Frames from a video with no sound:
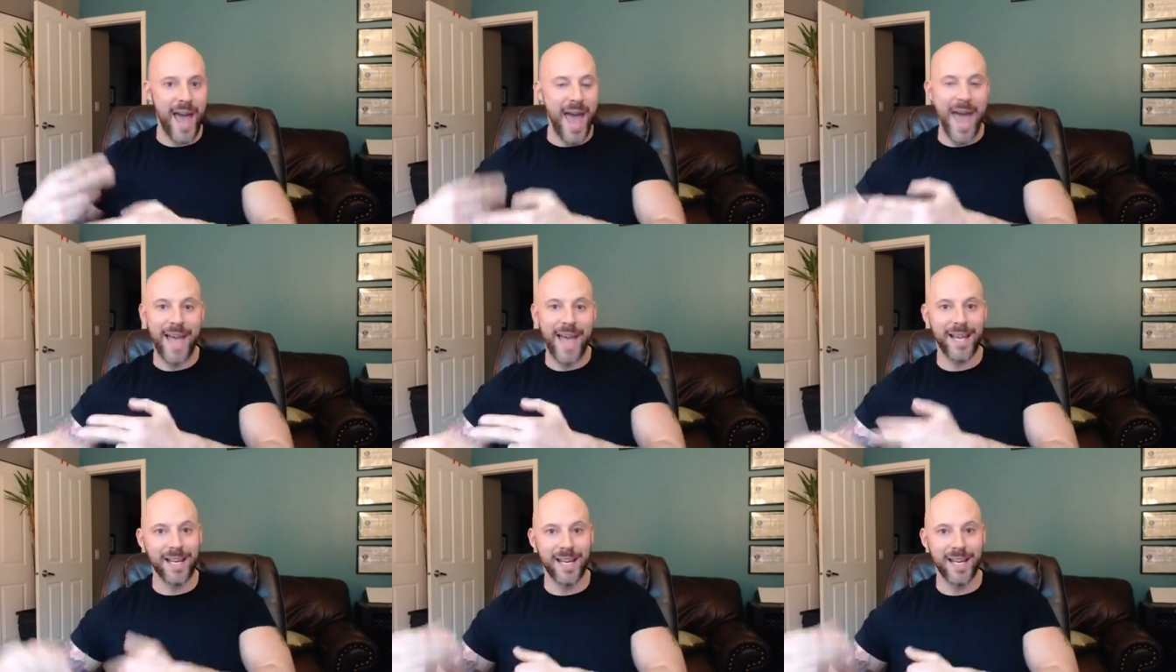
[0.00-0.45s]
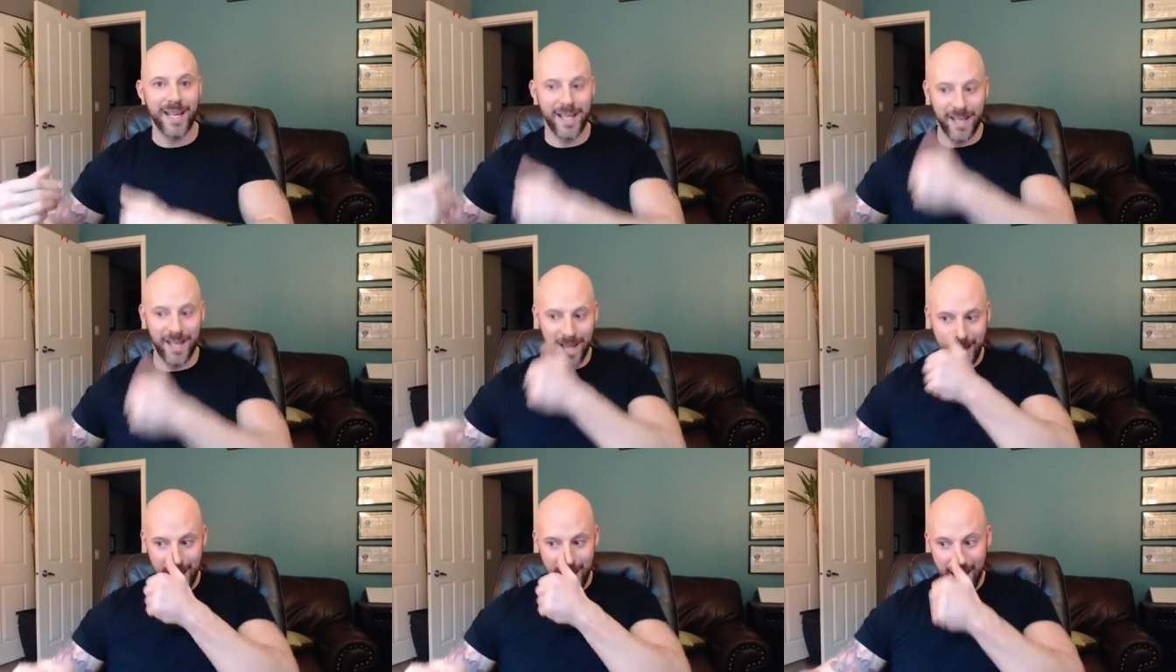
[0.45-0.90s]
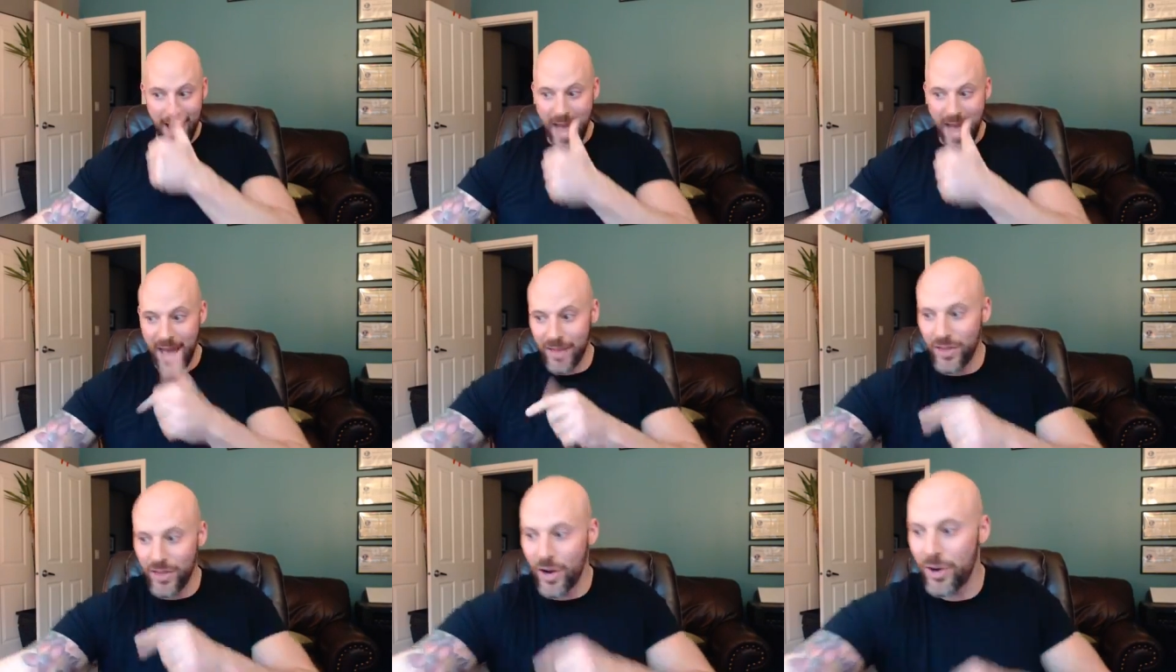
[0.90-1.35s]
agony.
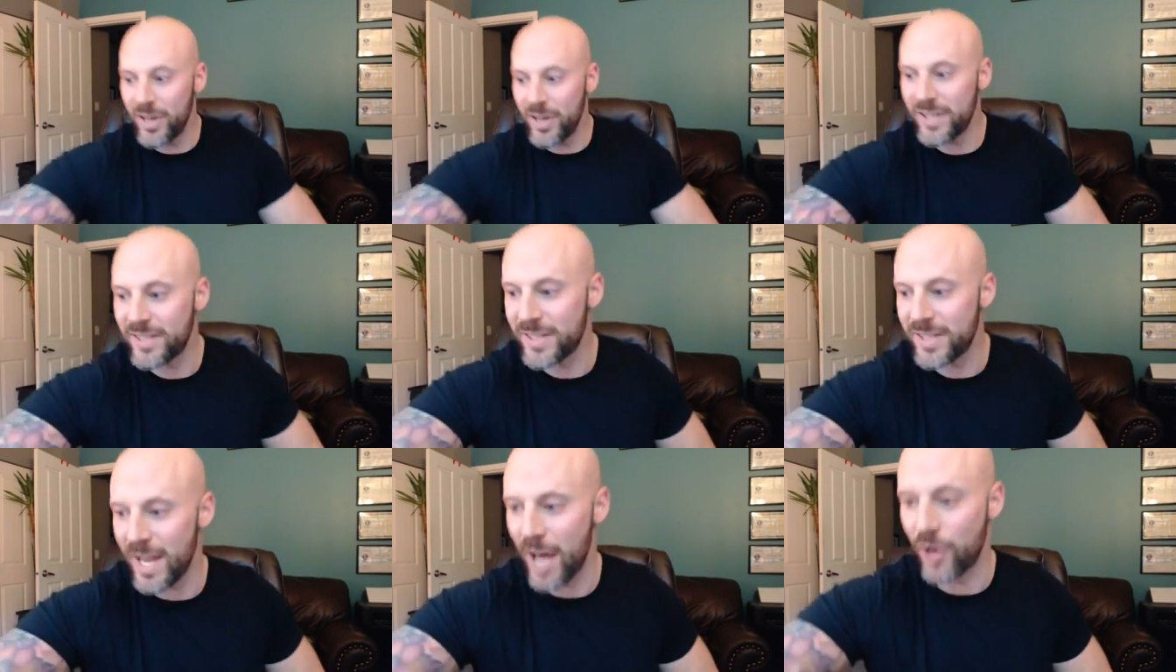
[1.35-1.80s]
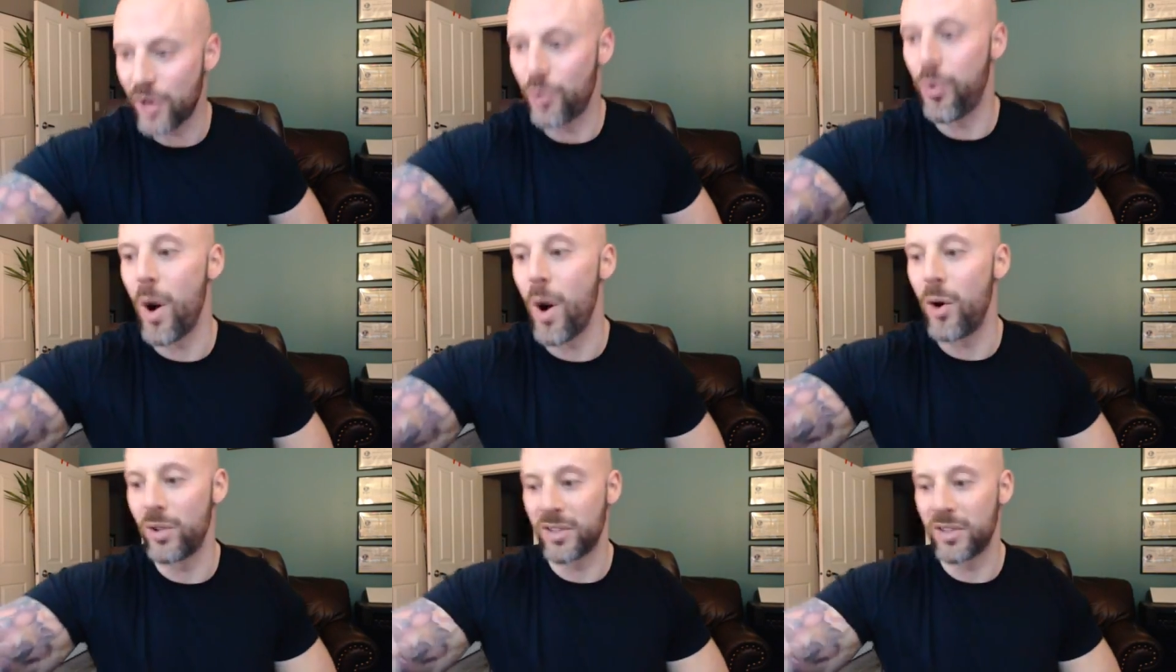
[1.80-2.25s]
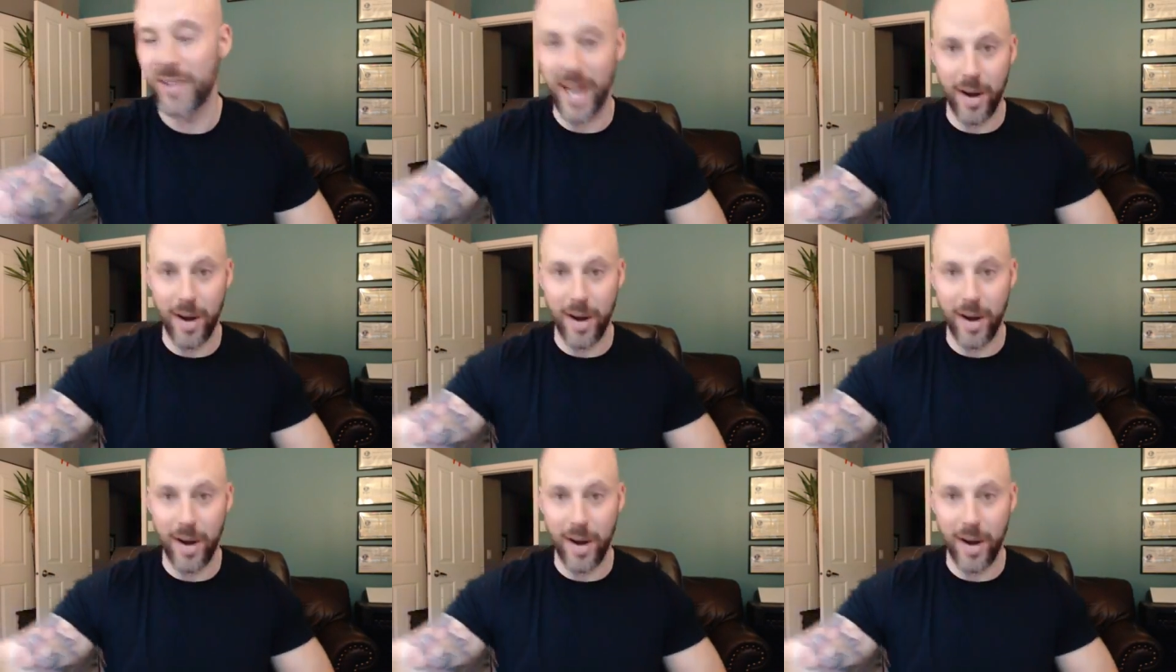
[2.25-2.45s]
And there is a quote that I